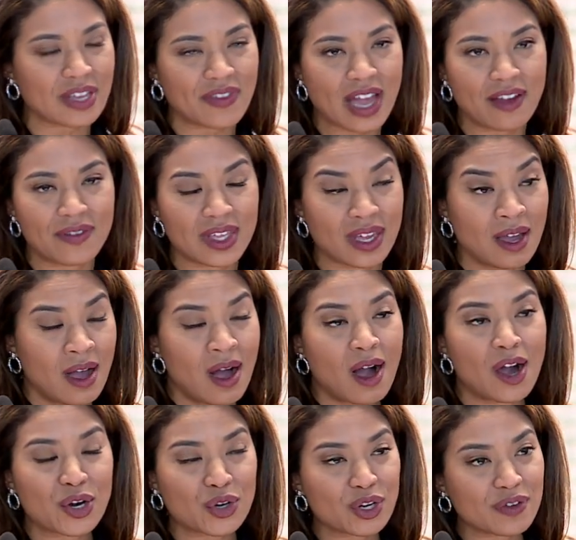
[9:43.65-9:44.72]
I've had the
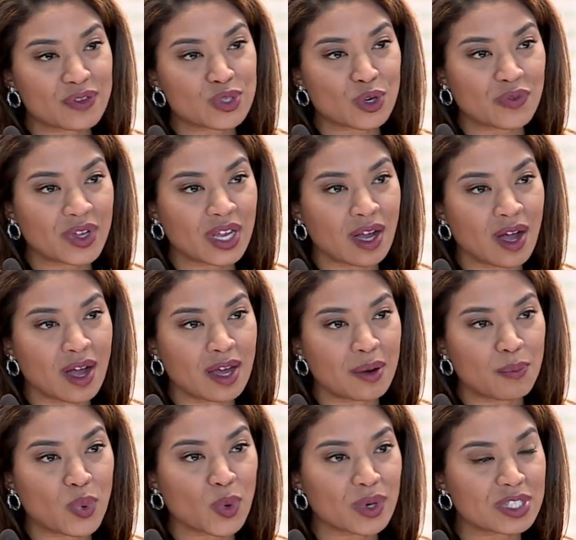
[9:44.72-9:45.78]
honor of serving
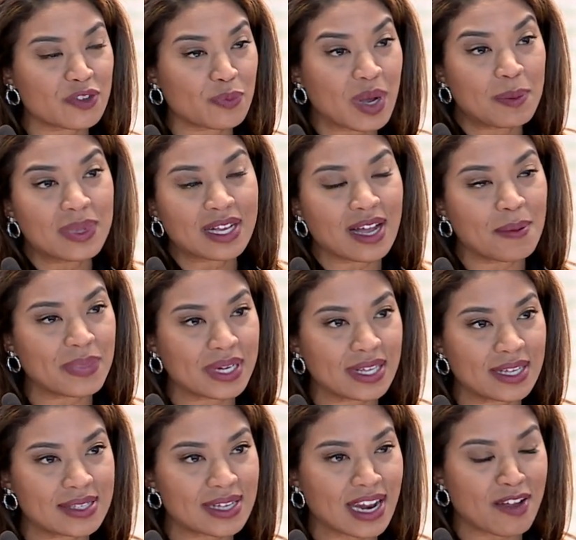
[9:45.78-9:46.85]
on boards of public
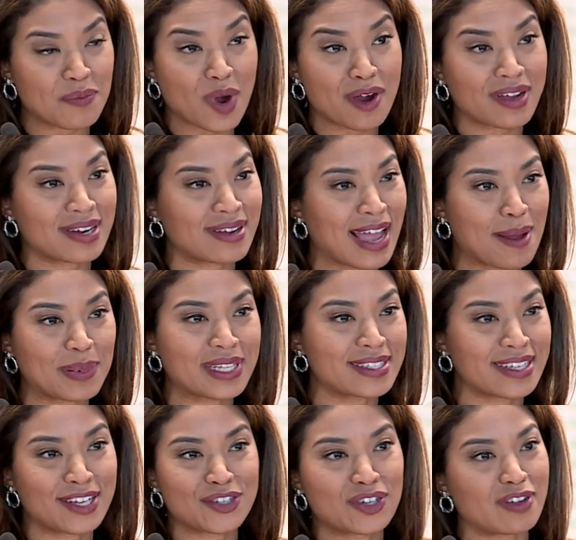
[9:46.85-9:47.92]
companies that have market
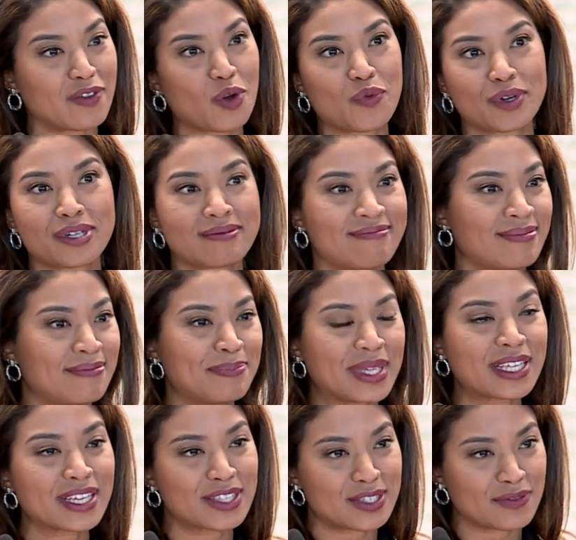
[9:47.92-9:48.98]
capitalization of over
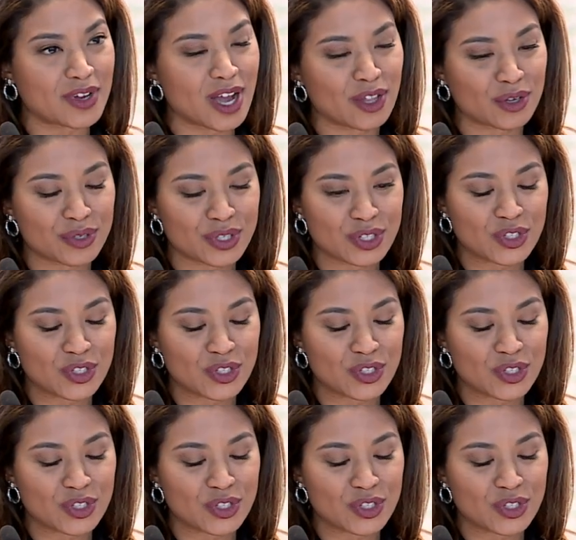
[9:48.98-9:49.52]
billions of dollars.